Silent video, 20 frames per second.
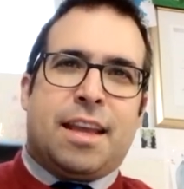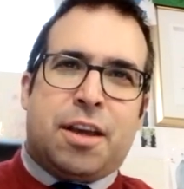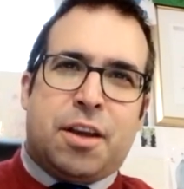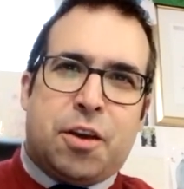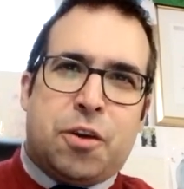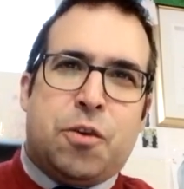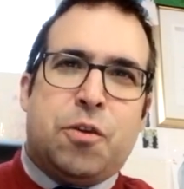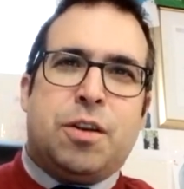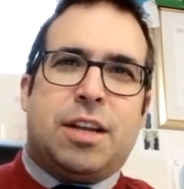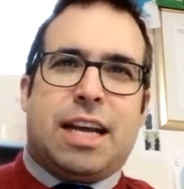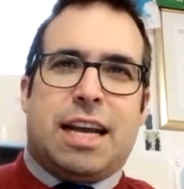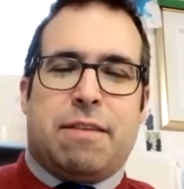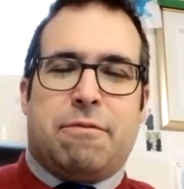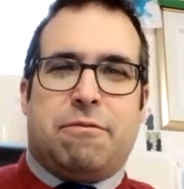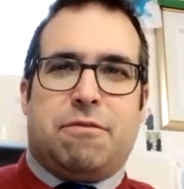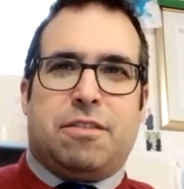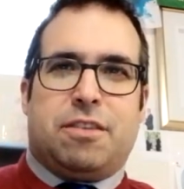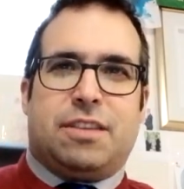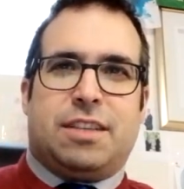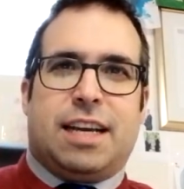could
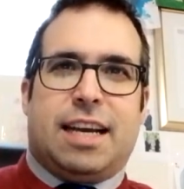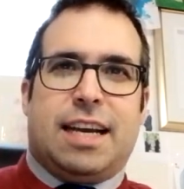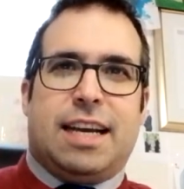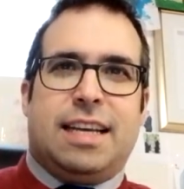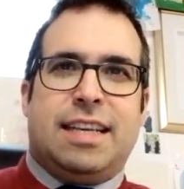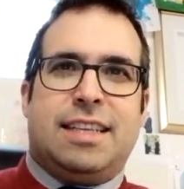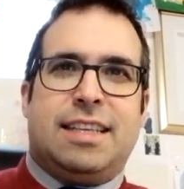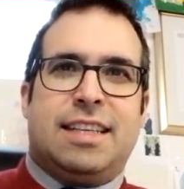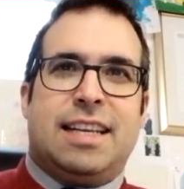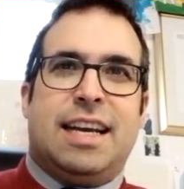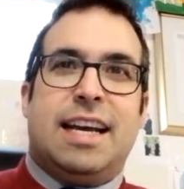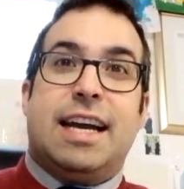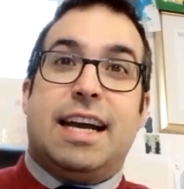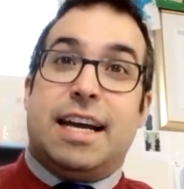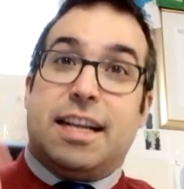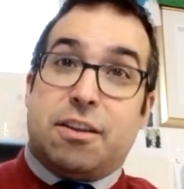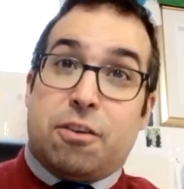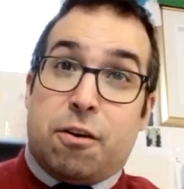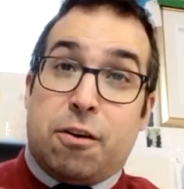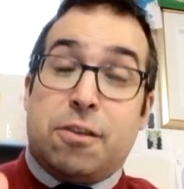emphasize,
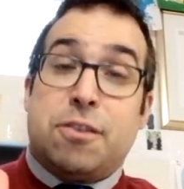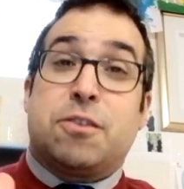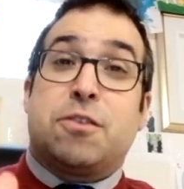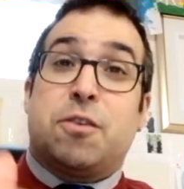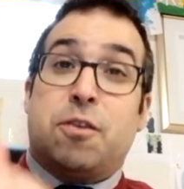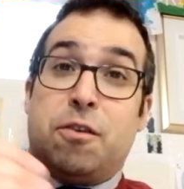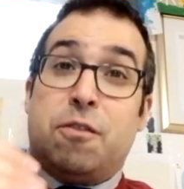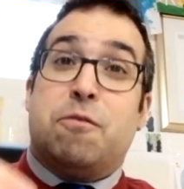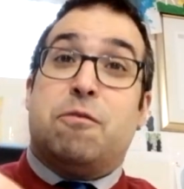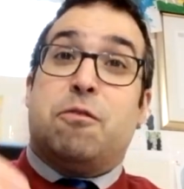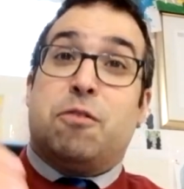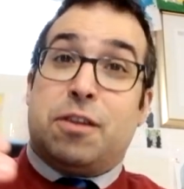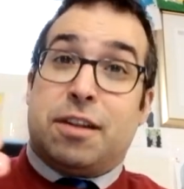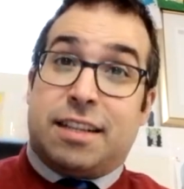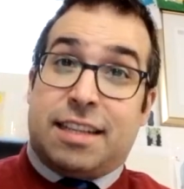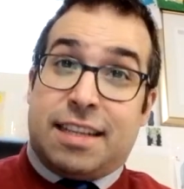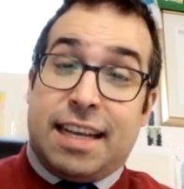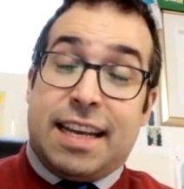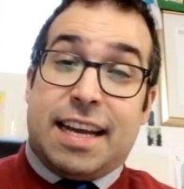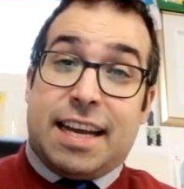and also
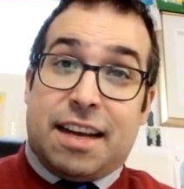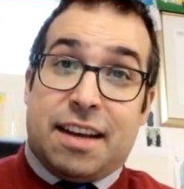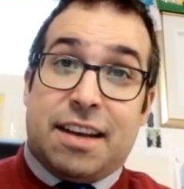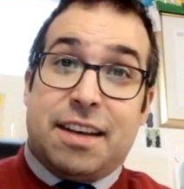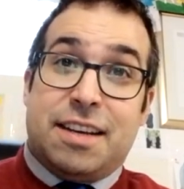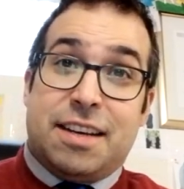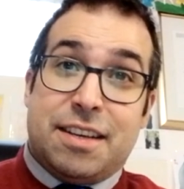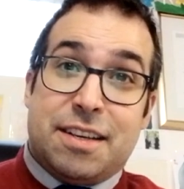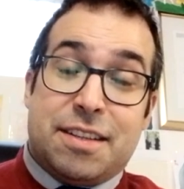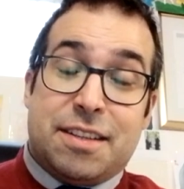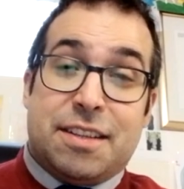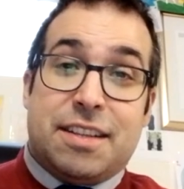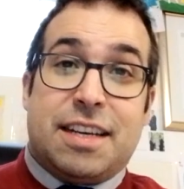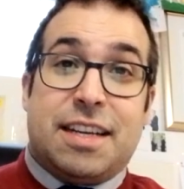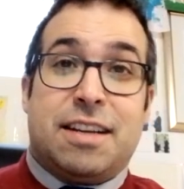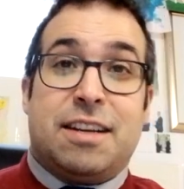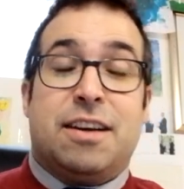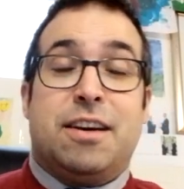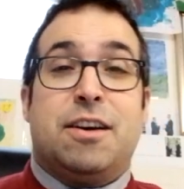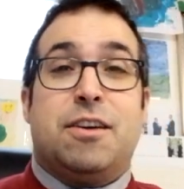Voltaire
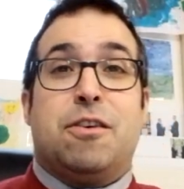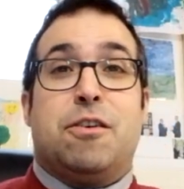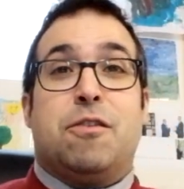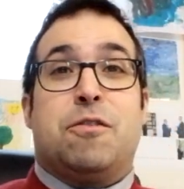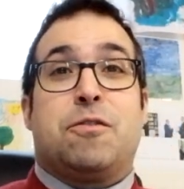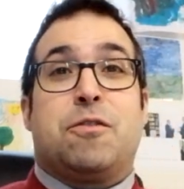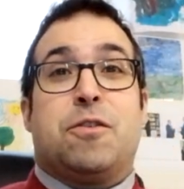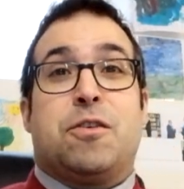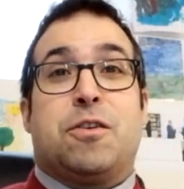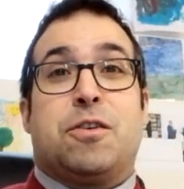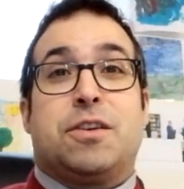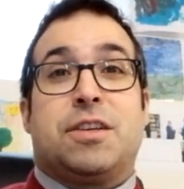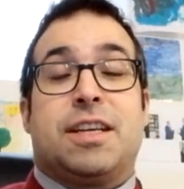then of course